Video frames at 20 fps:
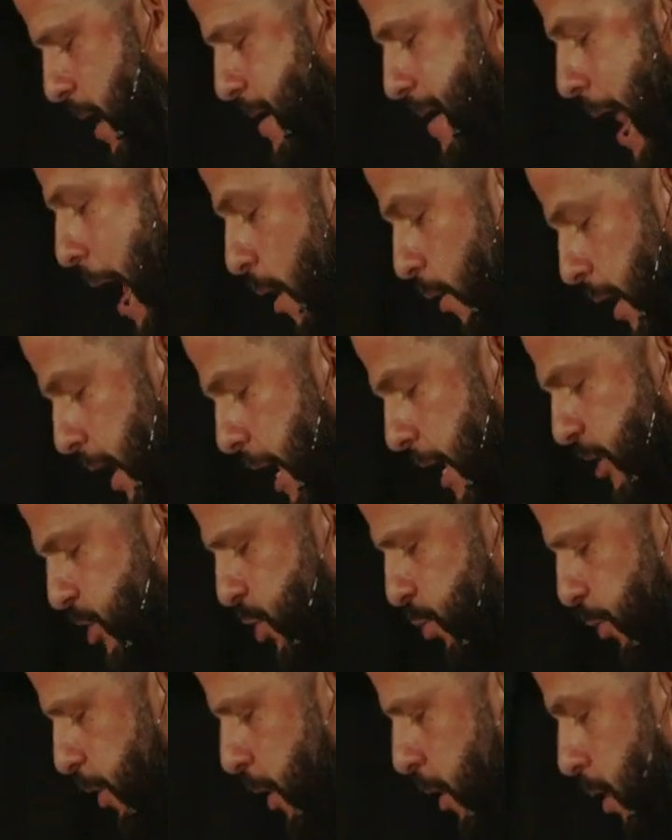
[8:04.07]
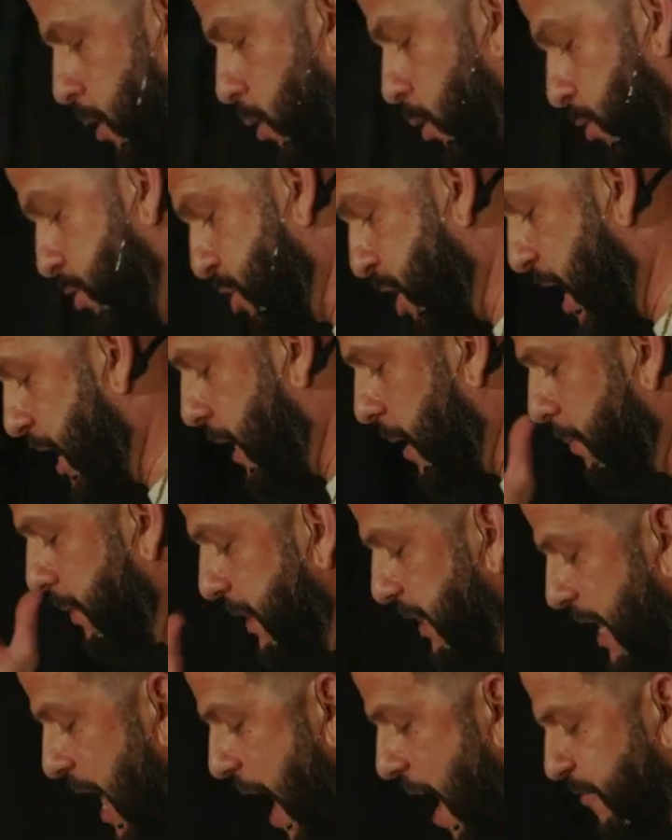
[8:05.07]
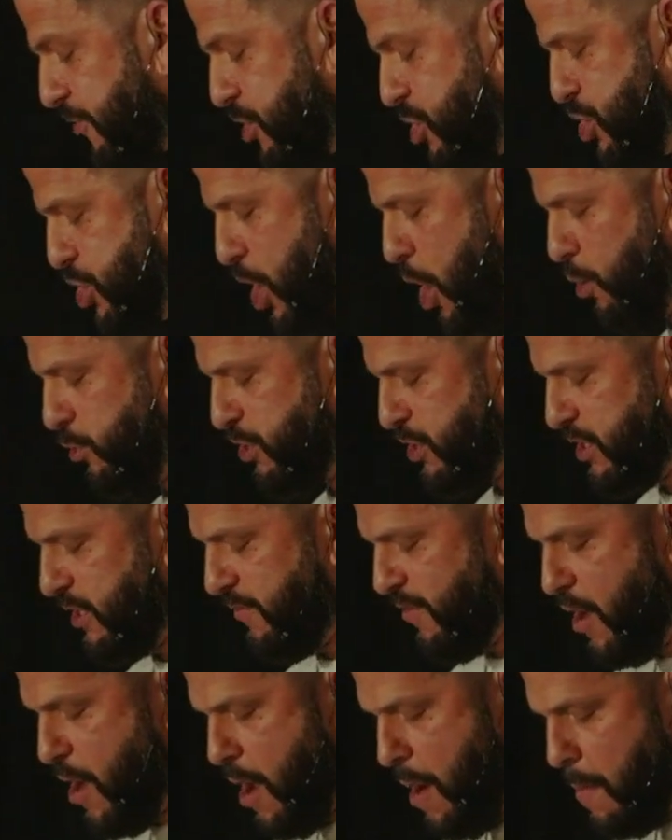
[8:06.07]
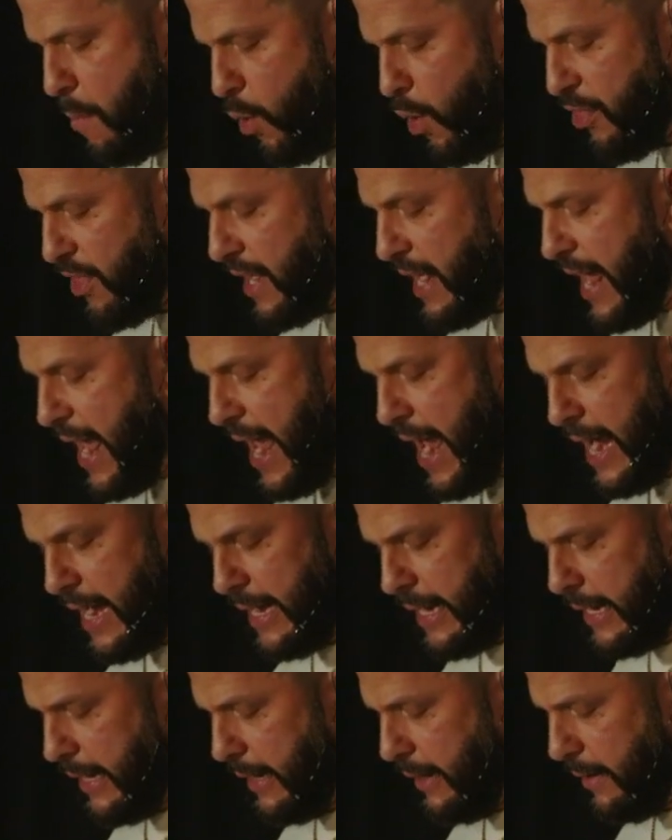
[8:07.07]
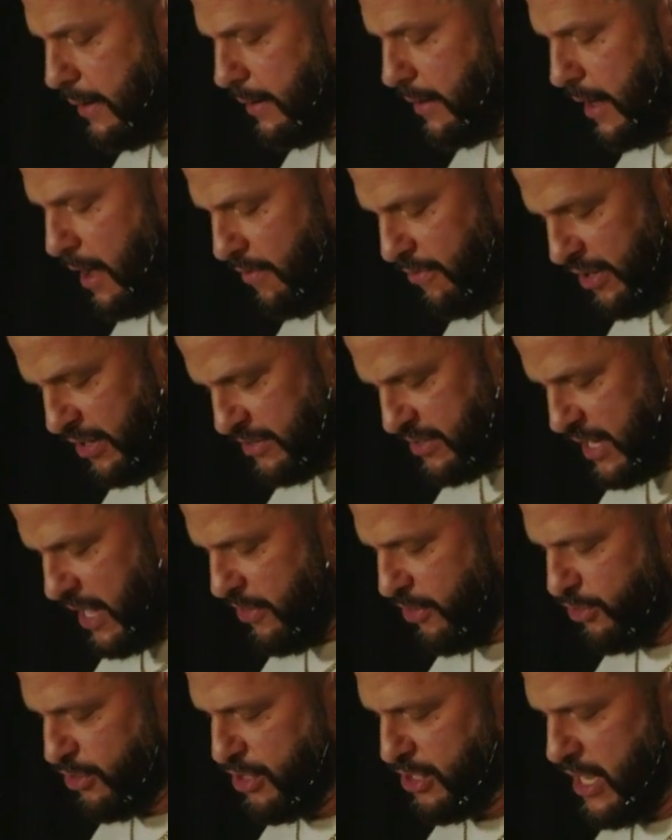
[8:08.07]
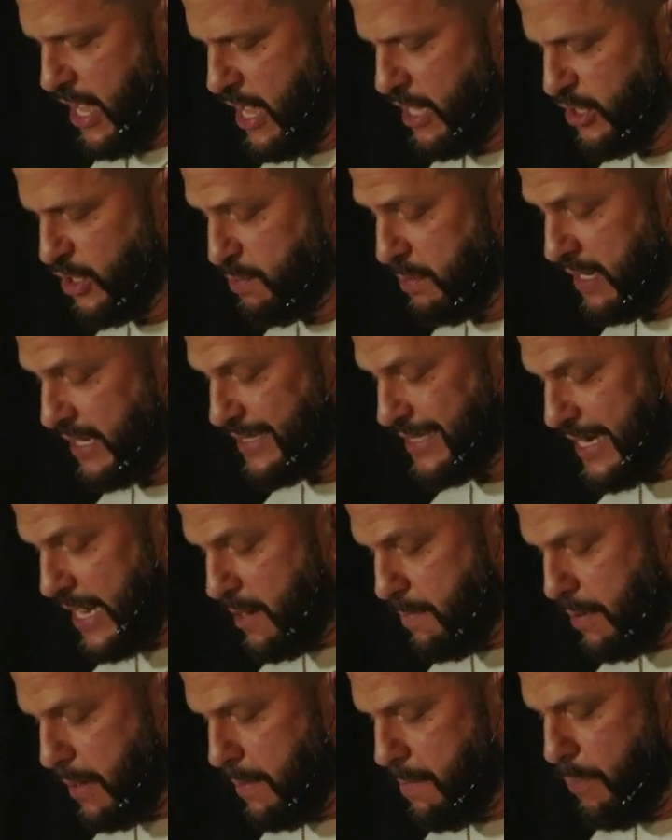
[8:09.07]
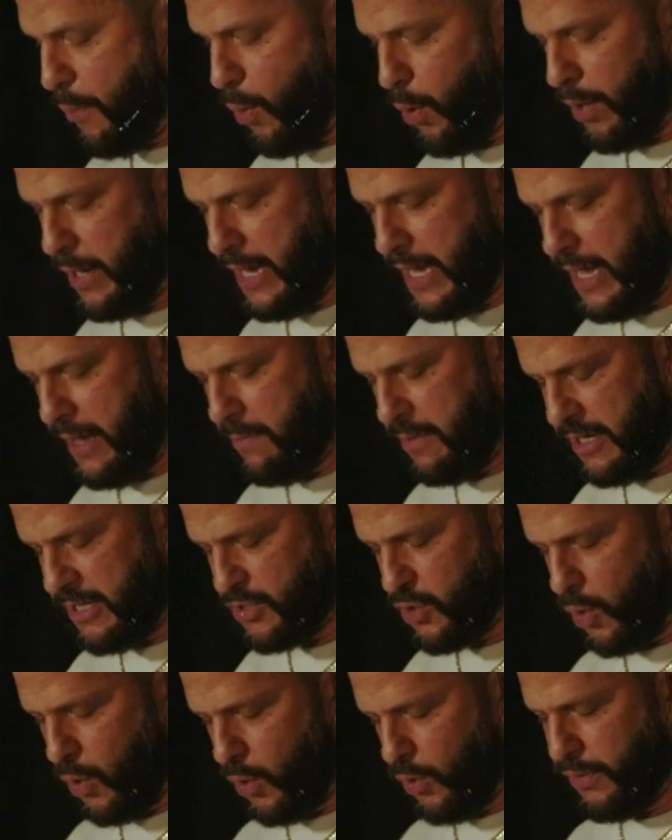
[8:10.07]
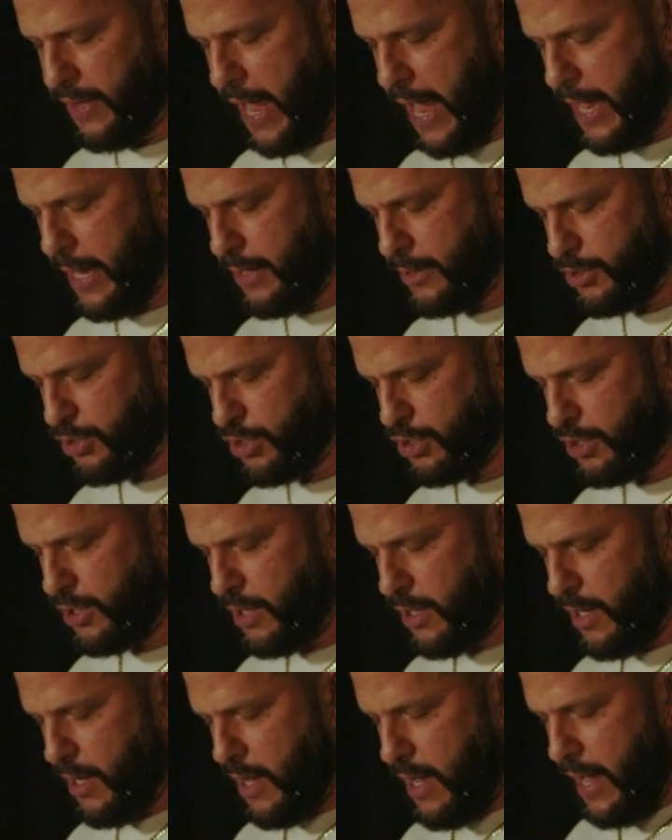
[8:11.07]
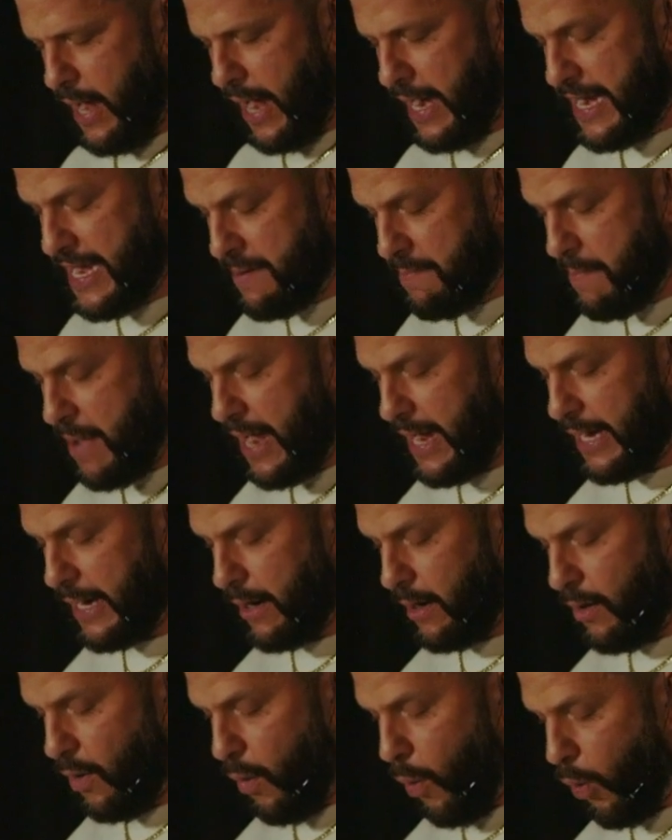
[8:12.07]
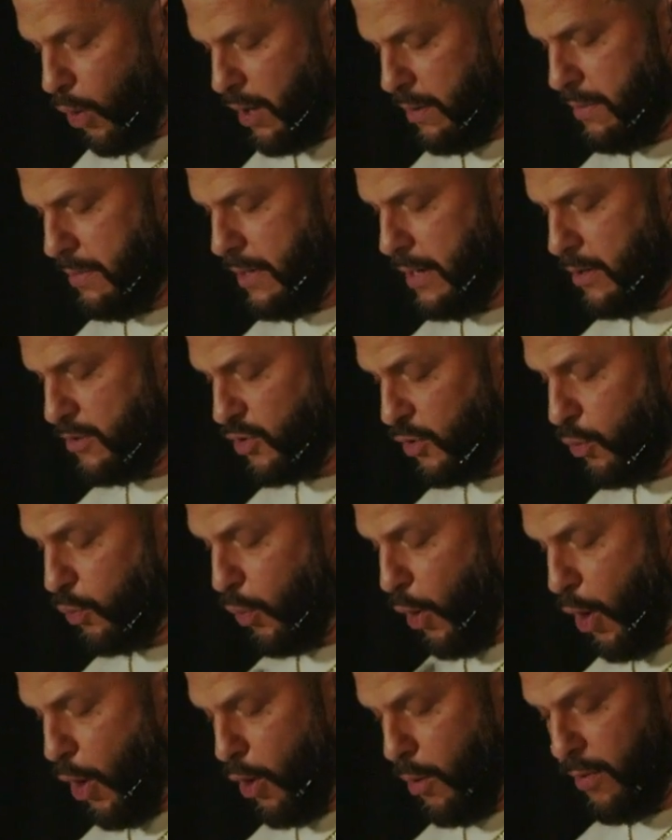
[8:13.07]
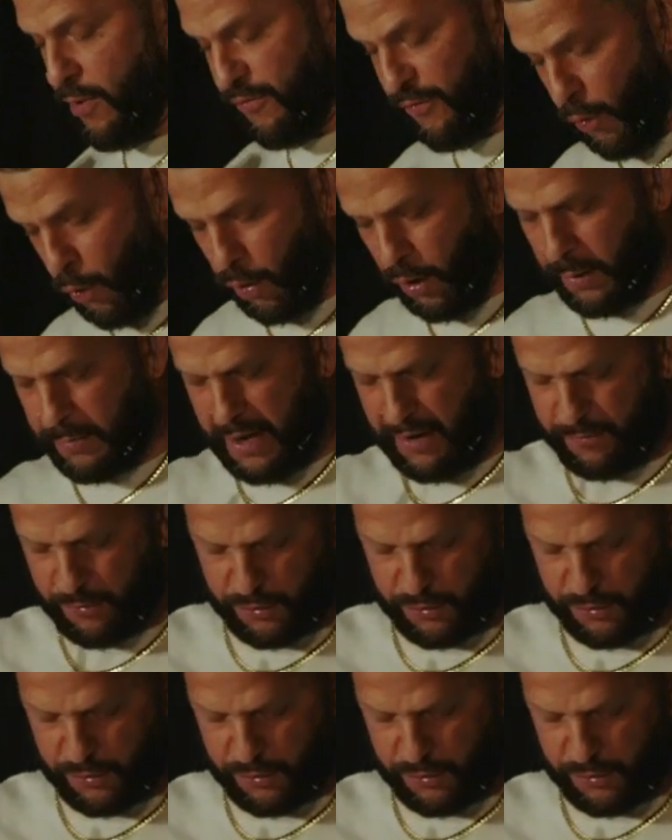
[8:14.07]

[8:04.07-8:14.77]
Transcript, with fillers: Now Israel, or Jacob, loved Joseph more than any of his other sons because he had been born to him in his old age. And he made an ornamental robe for him. Now,